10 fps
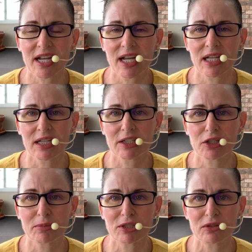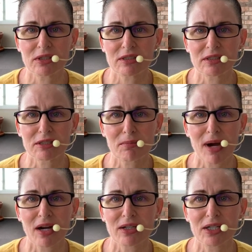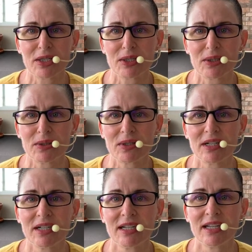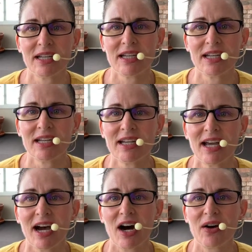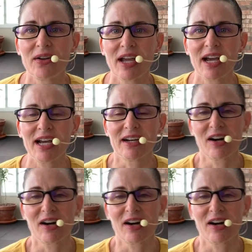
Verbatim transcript: England. You'll be doing this tomorrow. Oh, yeah.